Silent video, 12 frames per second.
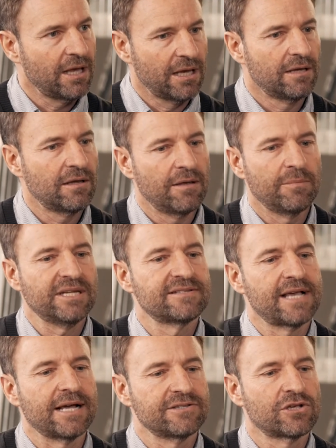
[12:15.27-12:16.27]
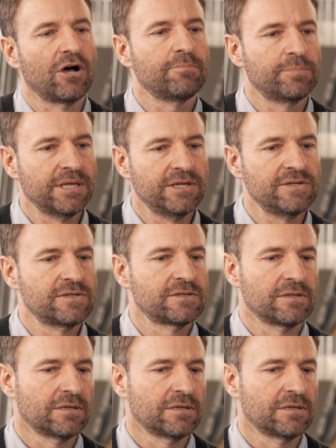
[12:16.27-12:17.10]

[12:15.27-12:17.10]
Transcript: in uh, mid-sized companies.